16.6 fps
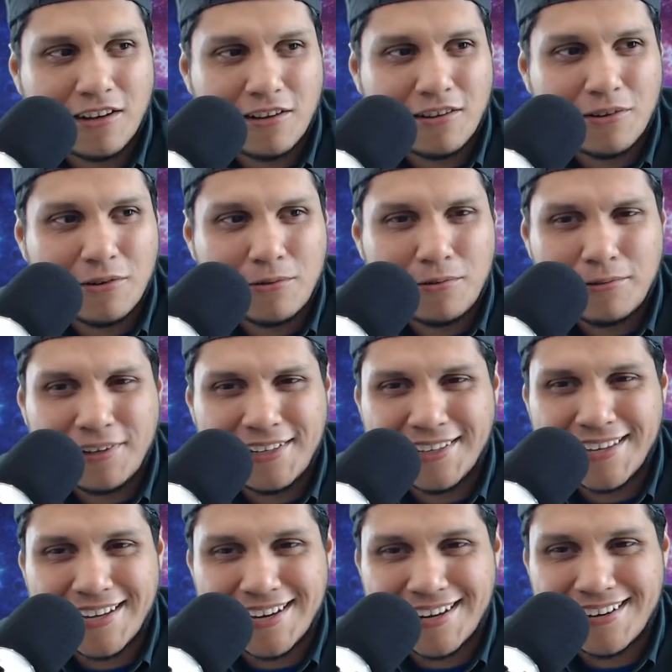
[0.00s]
who really
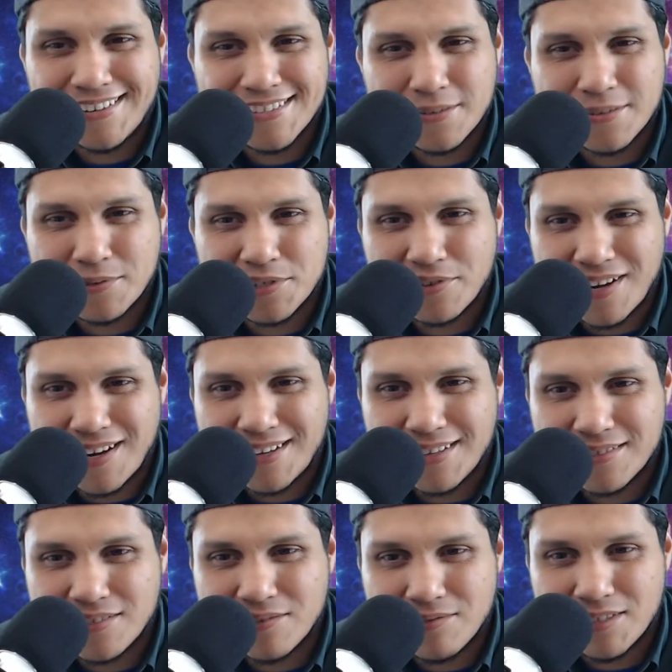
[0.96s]
cares what Drake is
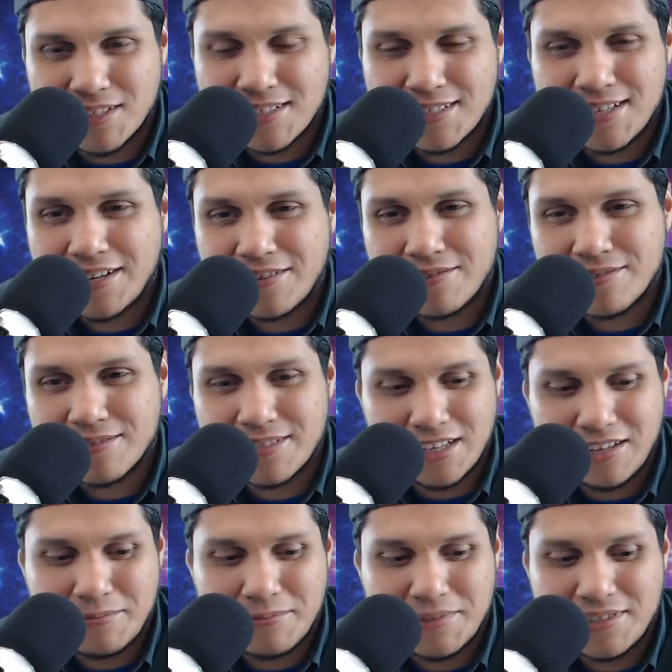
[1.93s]
doing? He's not in your
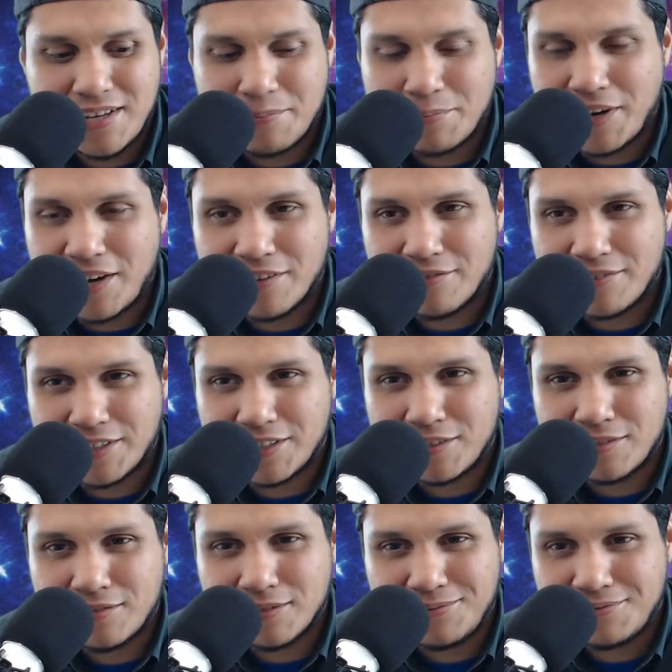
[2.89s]
team. He's not bothering
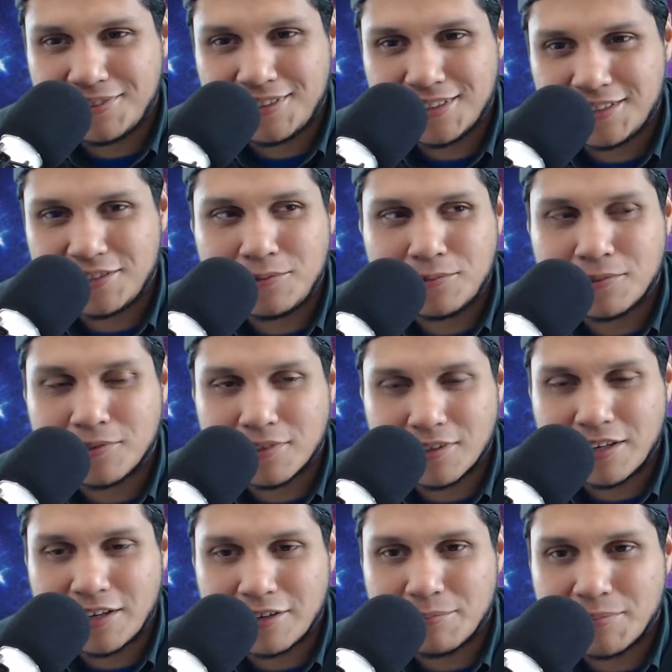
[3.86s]
you. What the fuck do you want?
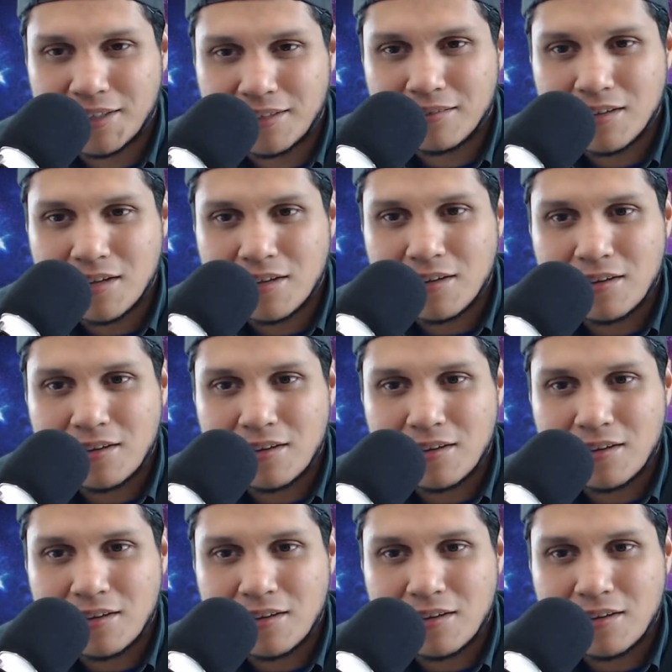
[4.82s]
Yeah, so in other